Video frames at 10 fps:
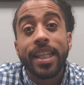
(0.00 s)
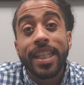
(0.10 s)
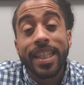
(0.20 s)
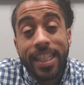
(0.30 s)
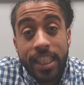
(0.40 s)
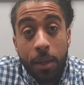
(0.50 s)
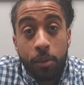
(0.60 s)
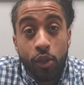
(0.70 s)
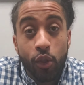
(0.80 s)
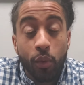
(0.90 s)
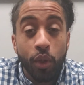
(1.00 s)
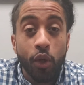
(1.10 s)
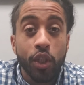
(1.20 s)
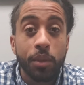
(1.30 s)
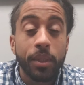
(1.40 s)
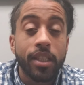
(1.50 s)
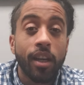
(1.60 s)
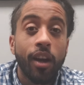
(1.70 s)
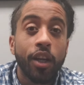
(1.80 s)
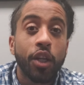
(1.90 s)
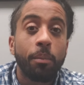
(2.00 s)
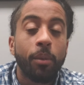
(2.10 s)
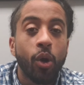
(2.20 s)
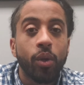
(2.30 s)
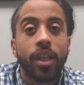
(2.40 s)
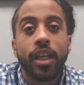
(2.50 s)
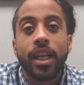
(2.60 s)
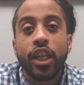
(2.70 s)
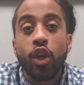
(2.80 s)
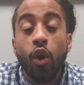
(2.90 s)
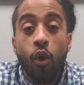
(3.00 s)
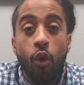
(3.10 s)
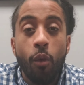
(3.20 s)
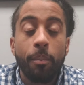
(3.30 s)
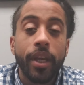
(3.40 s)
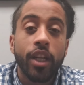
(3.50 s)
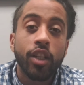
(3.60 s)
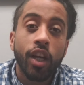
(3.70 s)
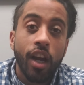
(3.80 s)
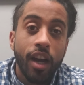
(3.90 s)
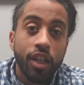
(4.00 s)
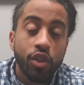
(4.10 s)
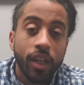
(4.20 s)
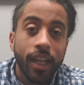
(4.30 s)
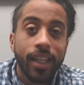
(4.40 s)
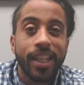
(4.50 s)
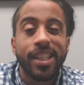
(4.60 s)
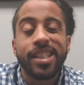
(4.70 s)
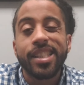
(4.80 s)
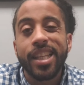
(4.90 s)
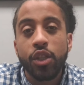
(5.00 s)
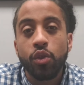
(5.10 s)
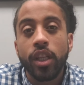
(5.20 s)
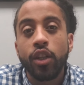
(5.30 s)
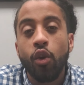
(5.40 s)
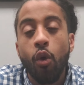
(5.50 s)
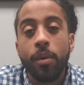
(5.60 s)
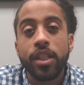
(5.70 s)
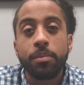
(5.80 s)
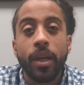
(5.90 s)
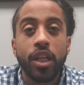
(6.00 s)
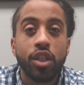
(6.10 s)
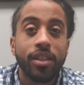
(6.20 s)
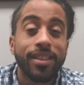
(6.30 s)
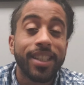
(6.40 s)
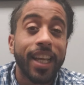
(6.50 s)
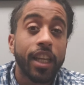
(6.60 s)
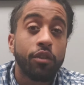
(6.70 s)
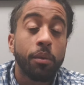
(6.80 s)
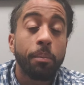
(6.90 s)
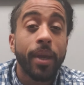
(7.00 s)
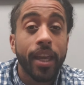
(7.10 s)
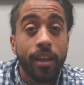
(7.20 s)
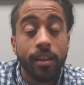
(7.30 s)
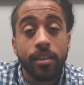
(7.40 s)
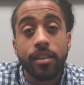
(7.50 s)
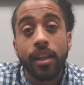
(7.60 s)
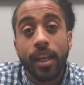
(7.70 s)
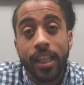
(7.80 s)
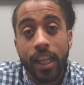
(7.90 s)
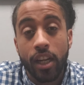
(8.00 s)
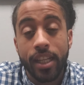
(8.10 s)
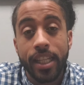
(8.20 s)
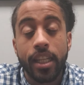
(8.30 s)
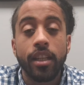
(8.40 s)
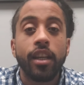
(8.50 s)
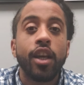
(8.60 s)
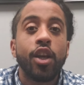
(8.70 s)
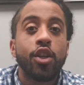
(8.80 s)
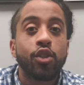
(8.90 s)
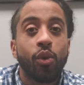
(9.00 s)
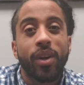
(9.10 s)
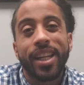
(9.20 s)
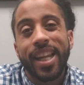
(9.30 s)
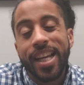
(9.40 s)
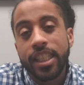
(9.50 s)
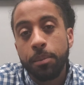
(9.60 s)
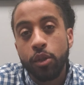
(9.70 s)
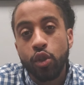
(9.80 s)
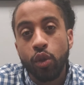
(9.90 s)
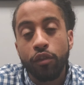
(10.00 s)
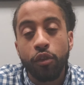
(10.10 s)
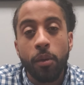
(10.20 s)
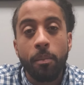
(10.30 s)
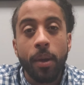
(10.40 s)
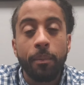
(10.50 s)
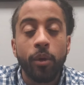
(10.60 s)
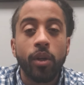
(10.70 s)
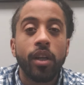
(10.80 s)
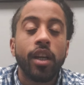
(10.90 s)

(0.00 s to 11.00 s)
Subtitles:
In this episode, we're going to be talking about your home being under contract and scheduling home inspections and any repairs that are needed. So last episode, if you remember,